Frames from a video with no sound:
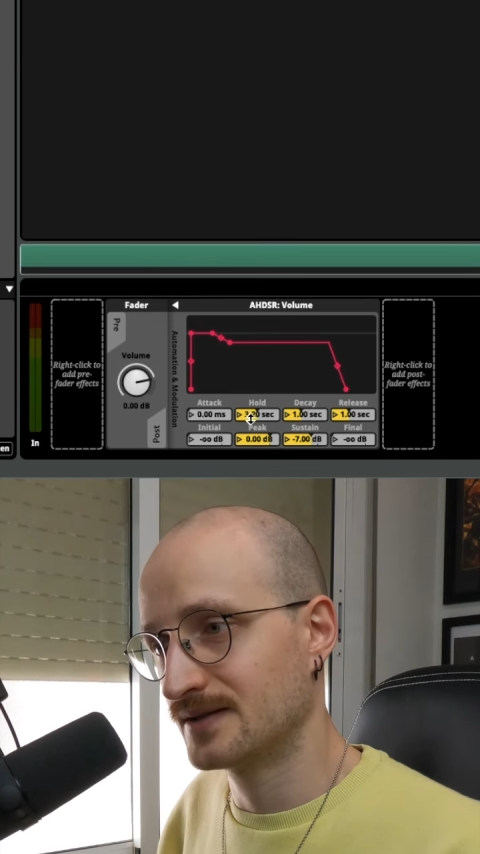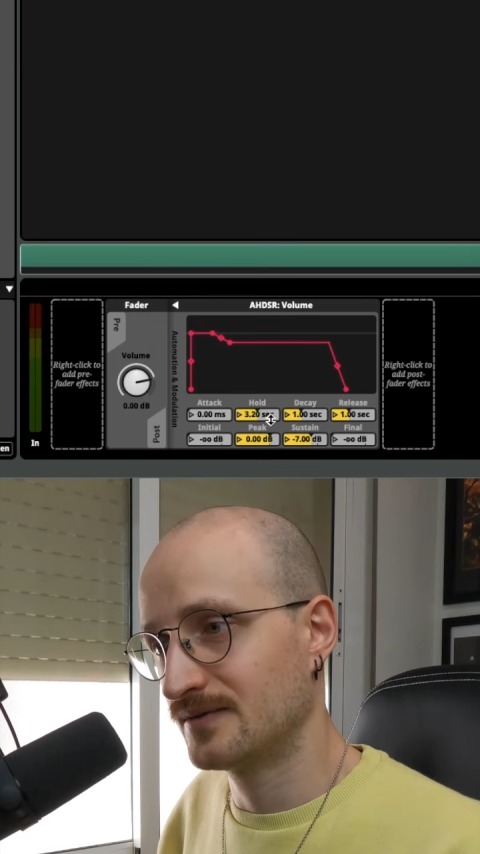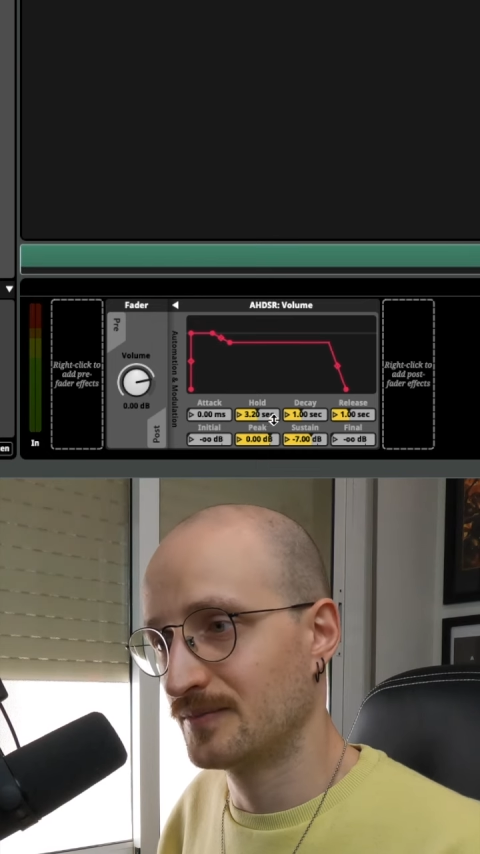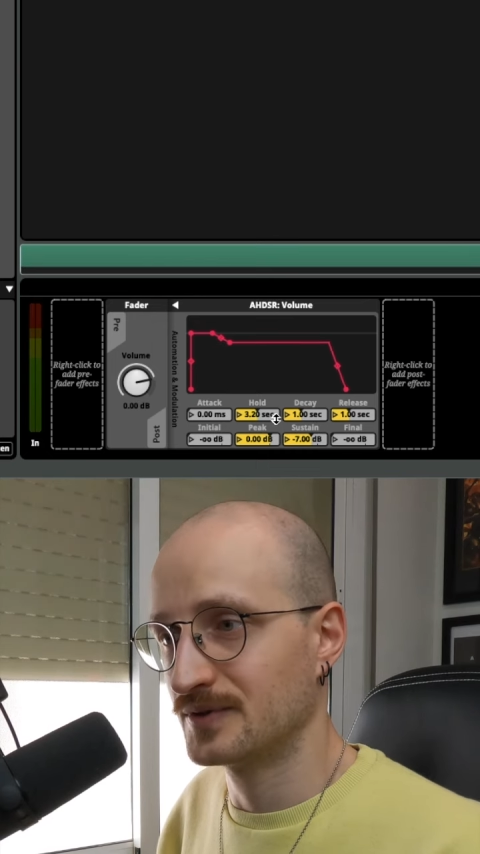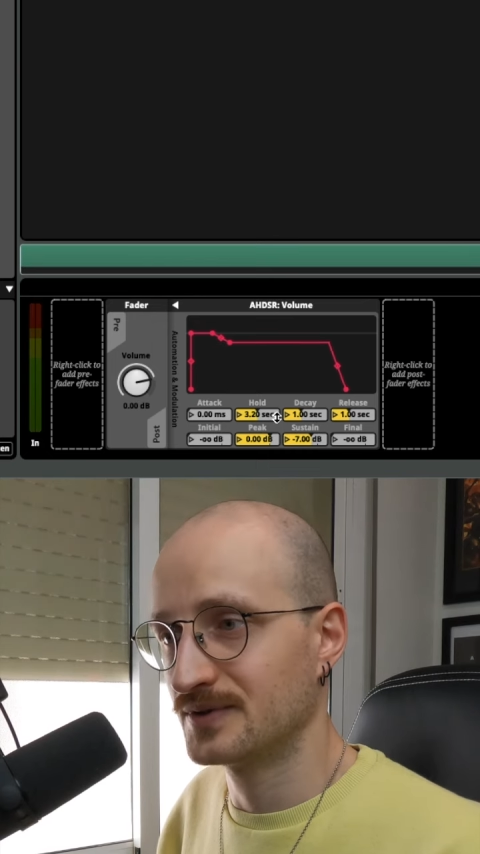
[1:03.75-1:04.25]

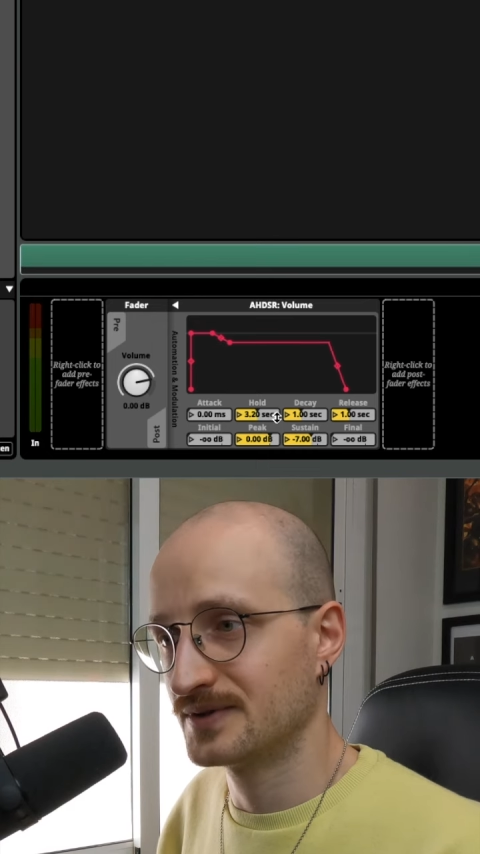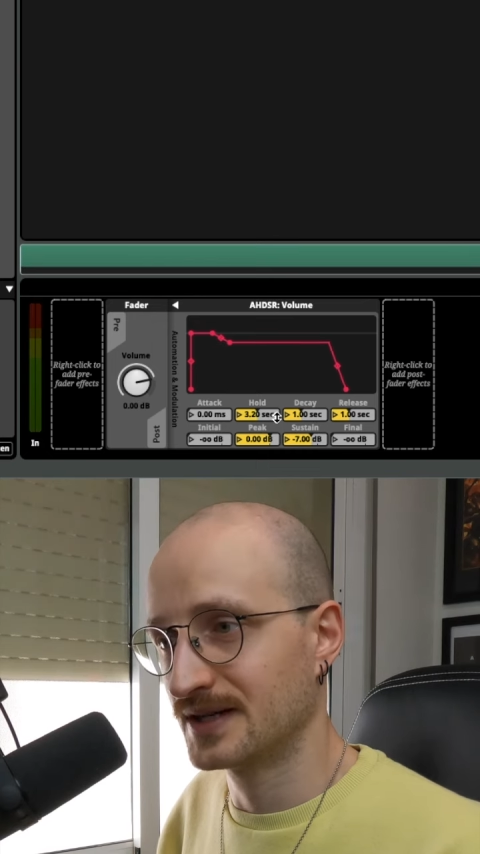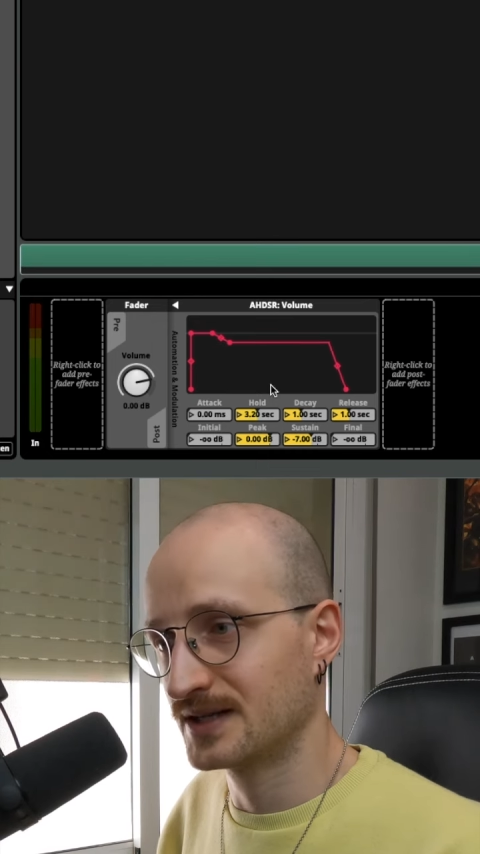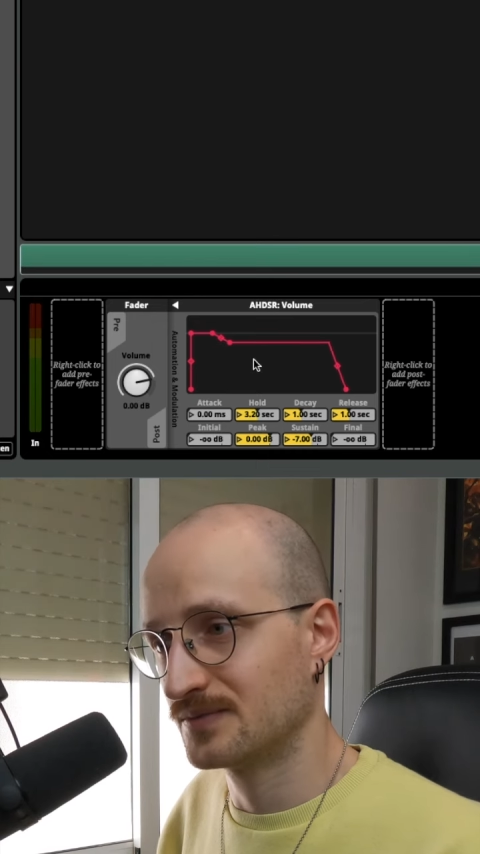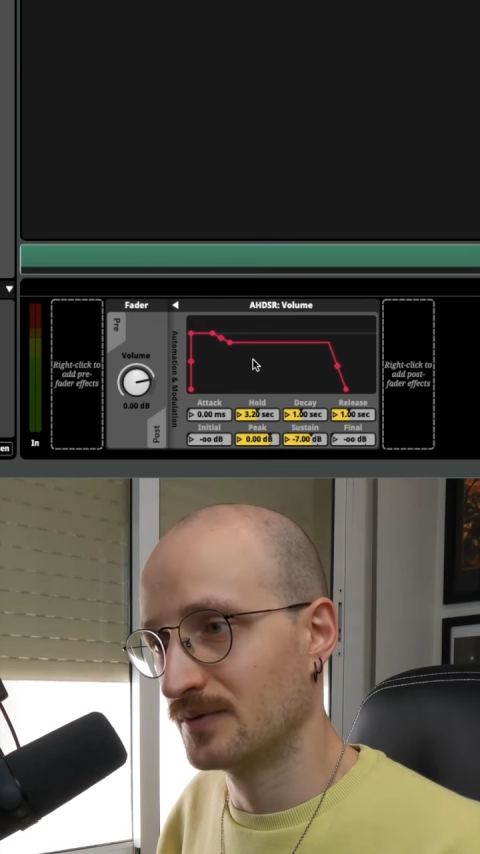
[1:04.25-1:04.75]
3.2
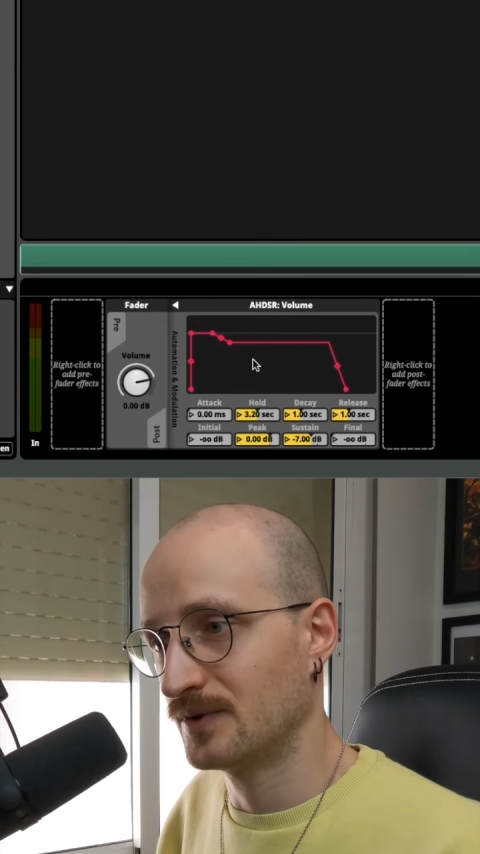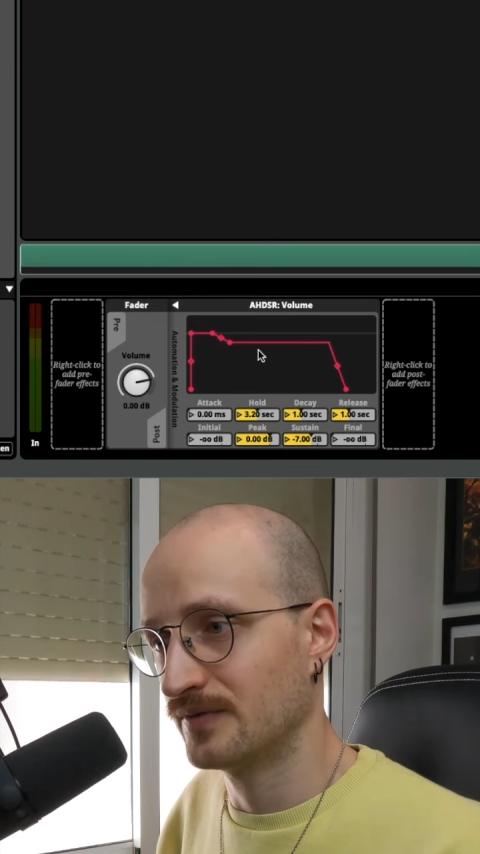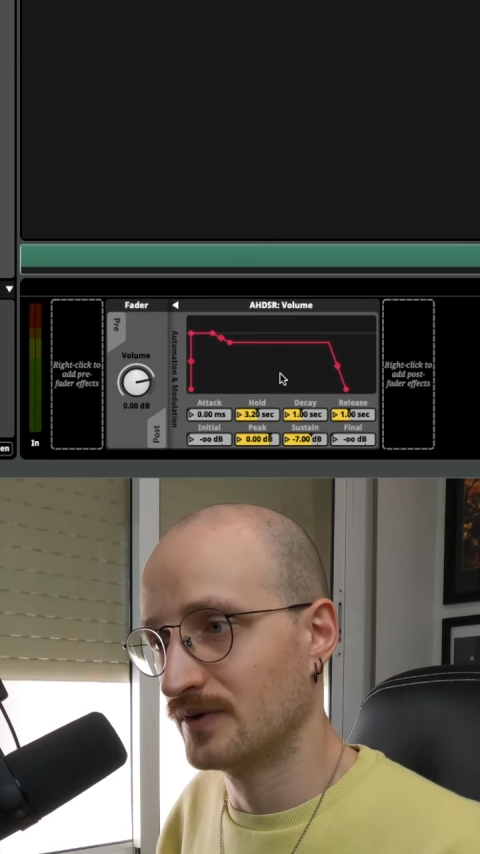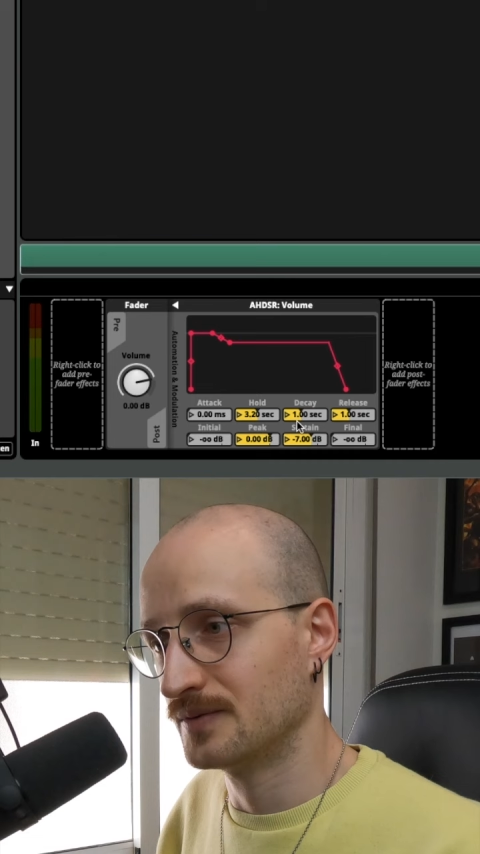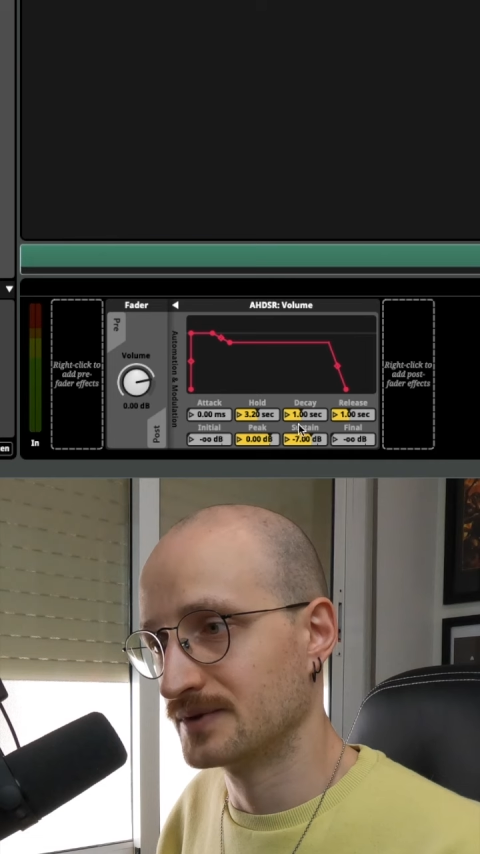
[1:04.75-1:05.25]
seconds, we want the
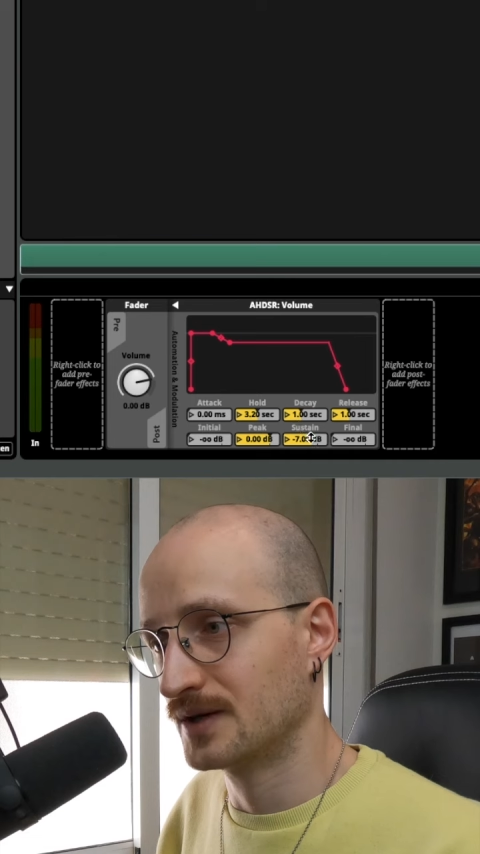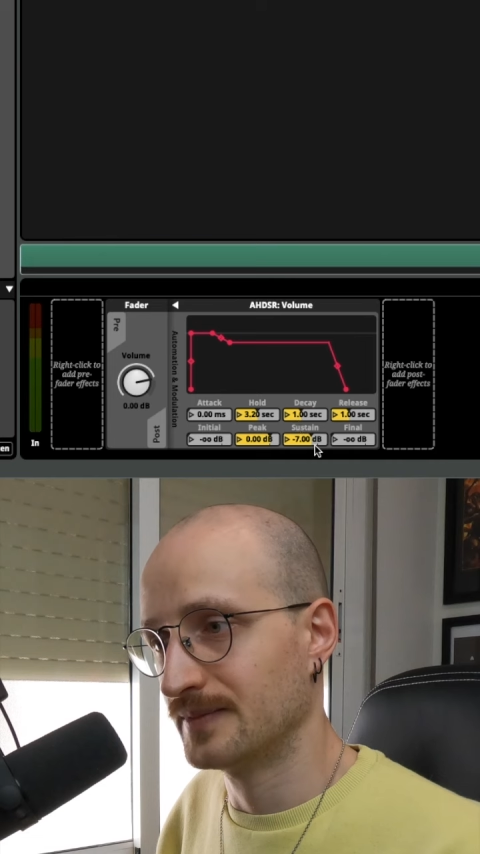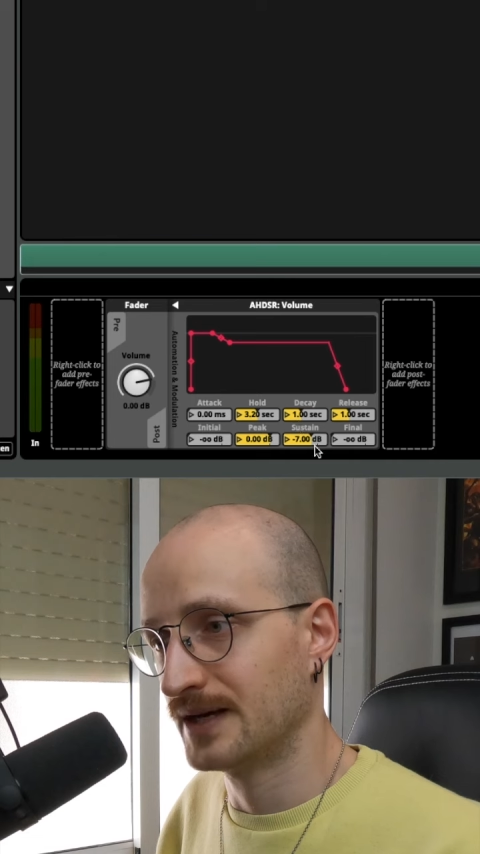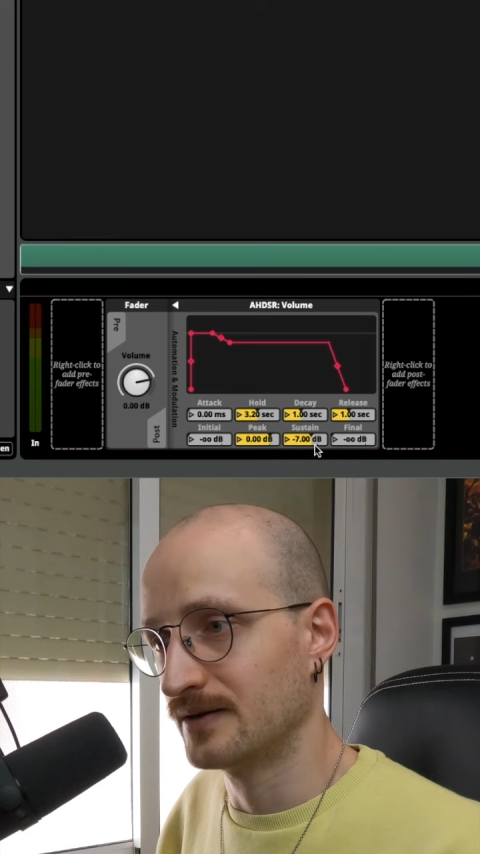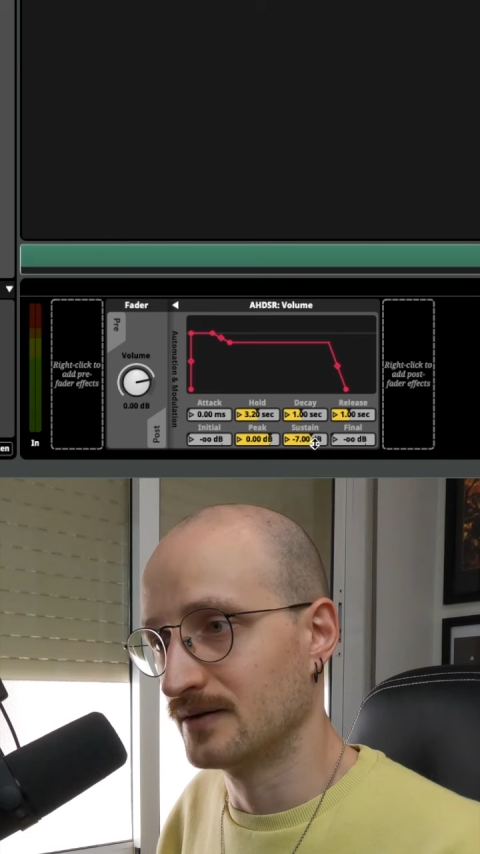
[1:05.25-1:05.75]
volume to come
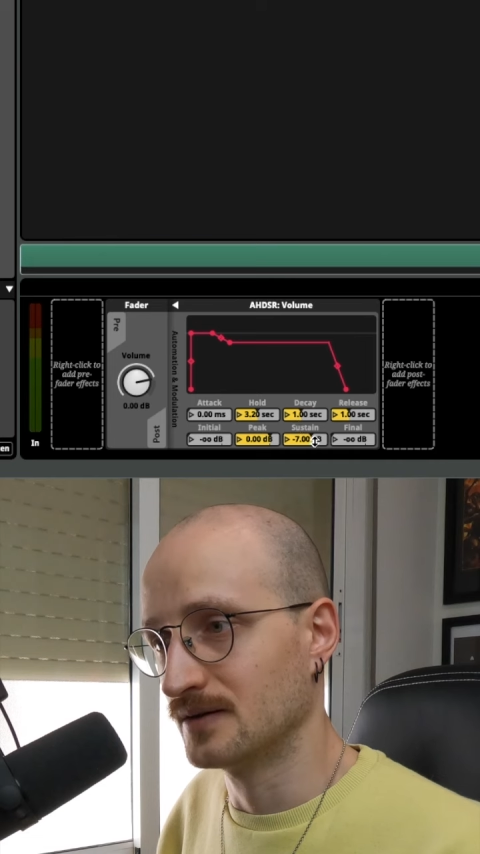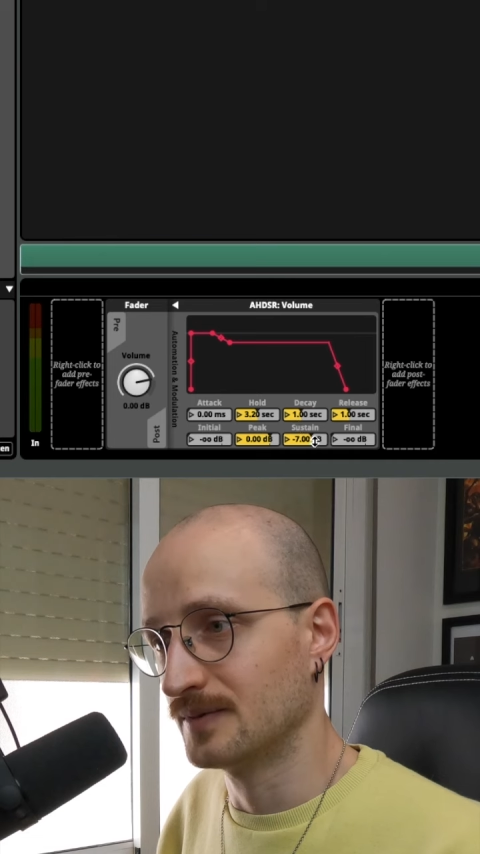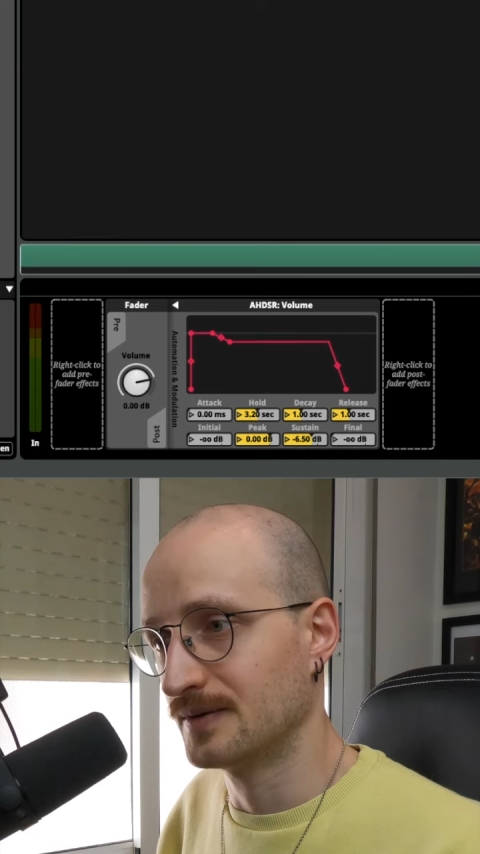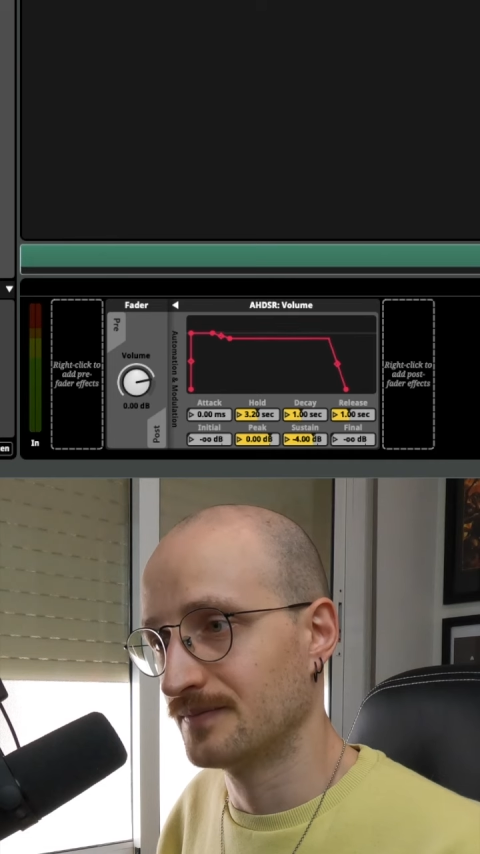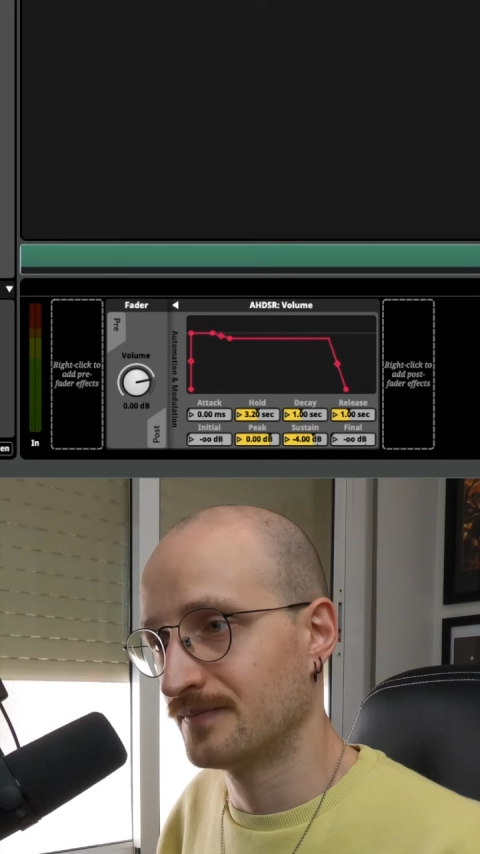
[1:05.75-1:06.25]
down a little
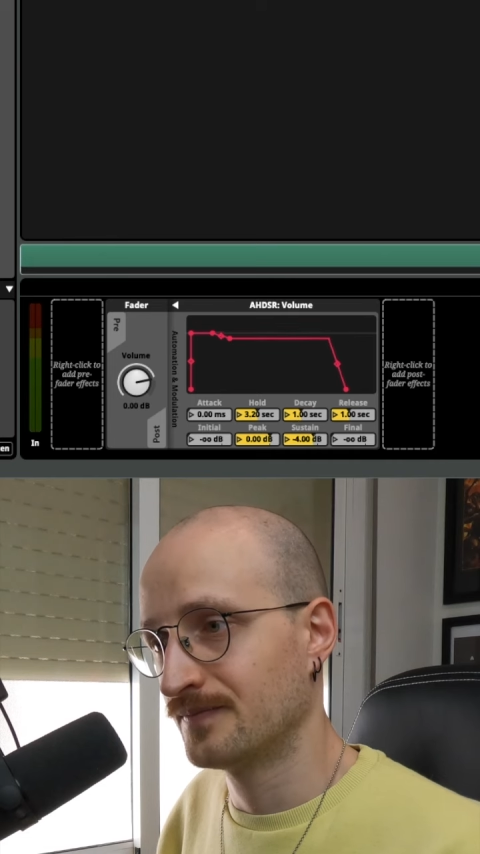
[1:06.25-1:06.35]
bit.